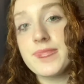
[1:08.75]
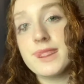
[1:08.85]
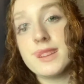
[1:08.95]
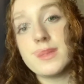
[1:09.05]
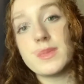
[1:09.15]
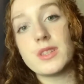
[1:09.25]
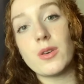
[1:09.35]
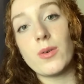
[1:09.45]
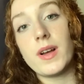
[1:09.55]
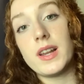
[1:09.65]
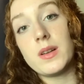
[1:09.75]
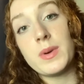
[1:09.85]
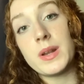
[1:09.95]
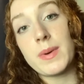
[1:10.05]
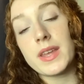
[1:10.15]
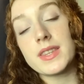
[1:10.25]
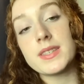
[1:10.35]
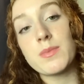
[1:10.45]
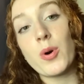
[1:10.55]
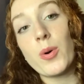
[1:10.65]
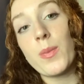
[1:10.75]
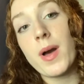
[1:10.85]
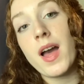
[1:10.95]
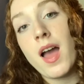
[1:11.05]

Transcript: Um, so a little bit about this poem.